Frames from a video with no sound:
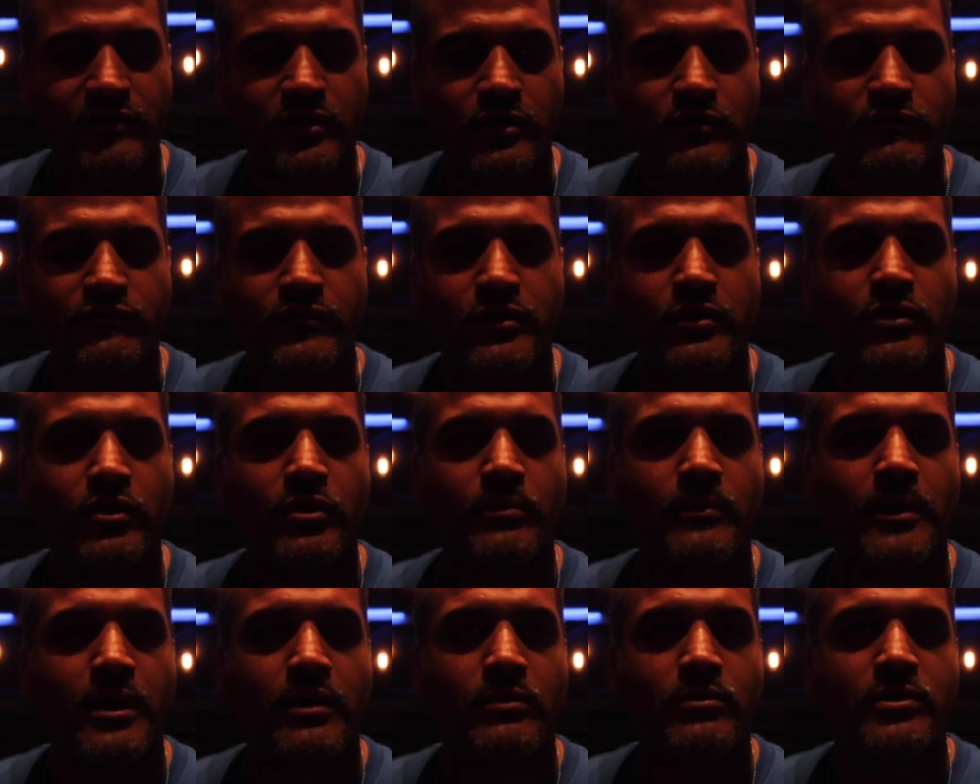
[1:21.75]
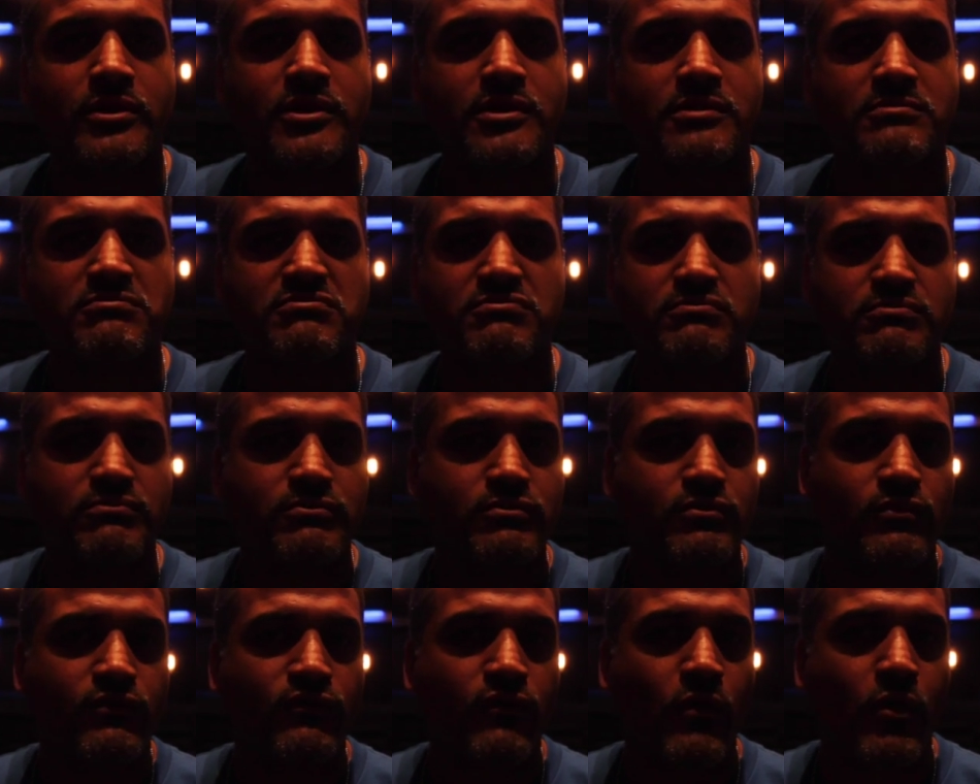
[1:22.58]
he'll figure him out within
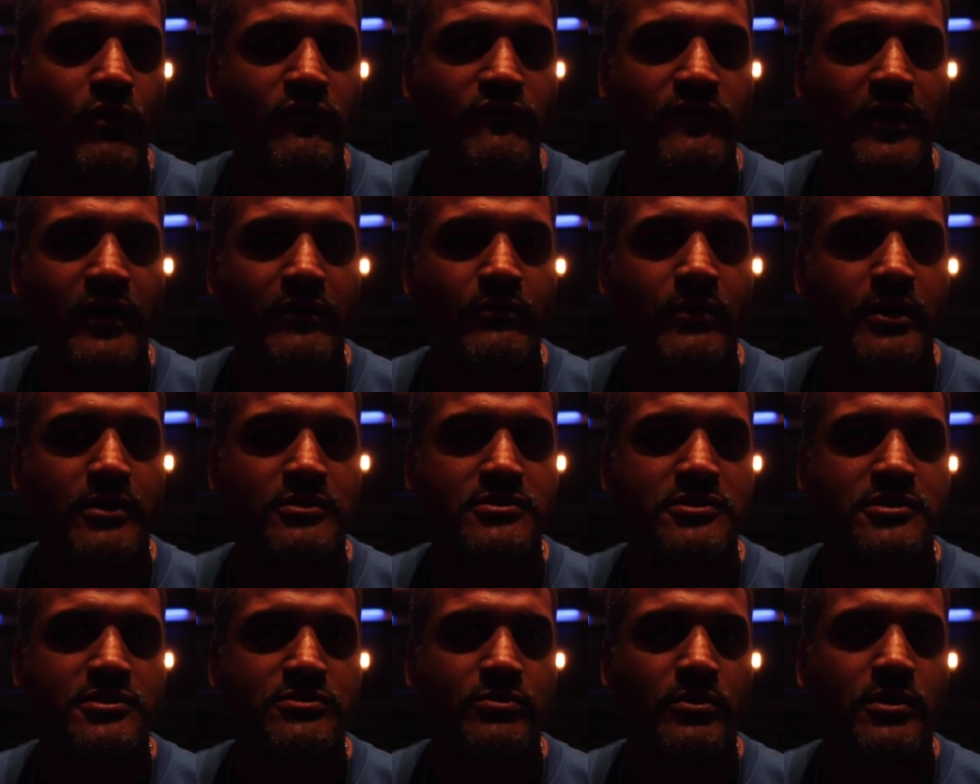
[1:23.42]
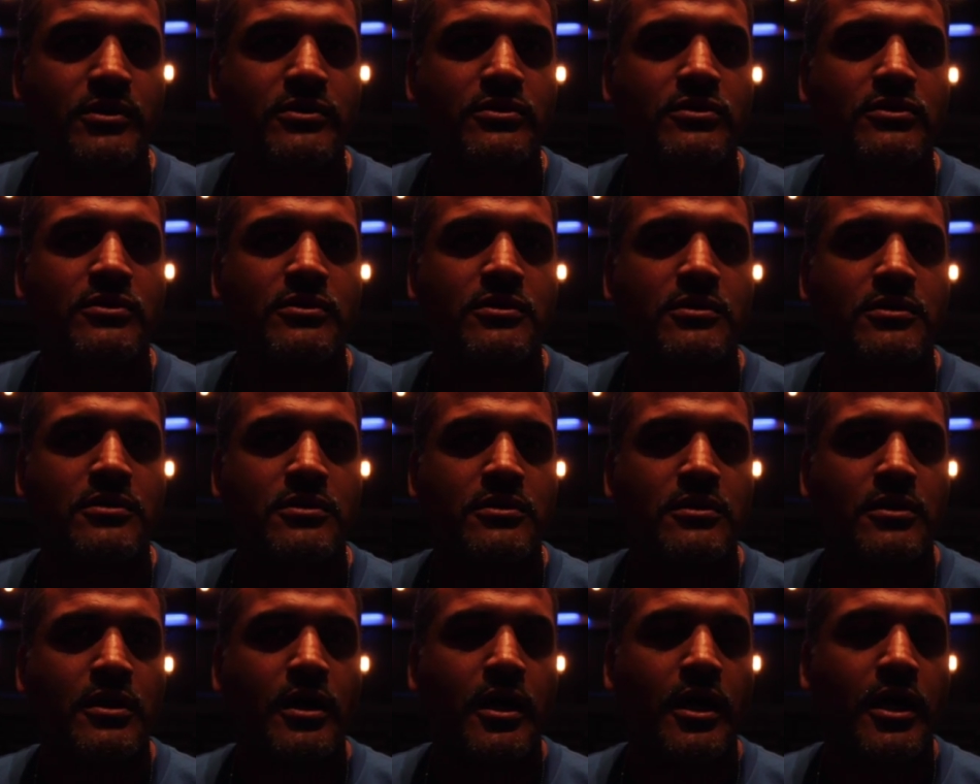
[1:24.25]
four or five rounds as well.
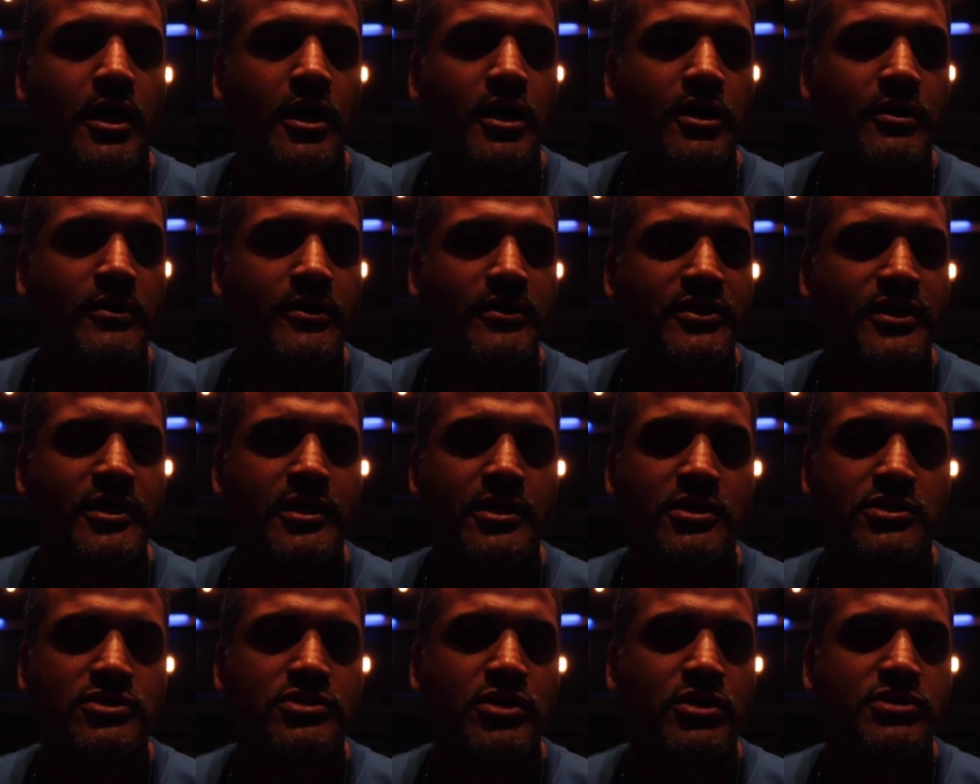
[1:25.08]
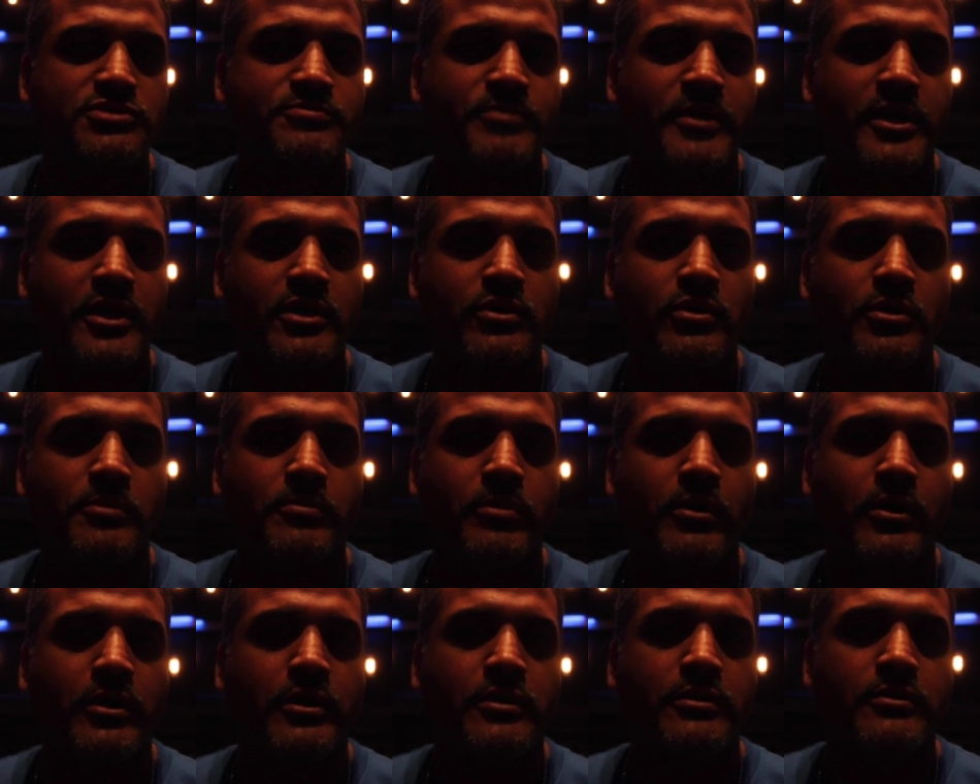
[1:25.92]
And then he starts picking you
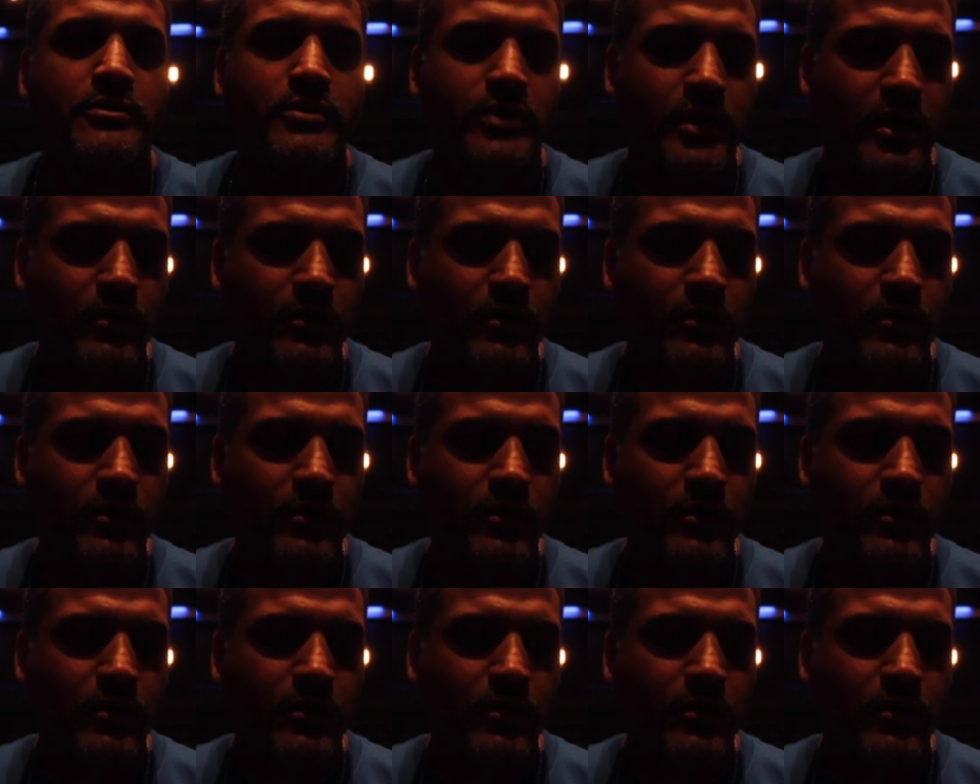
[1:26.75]
apart. You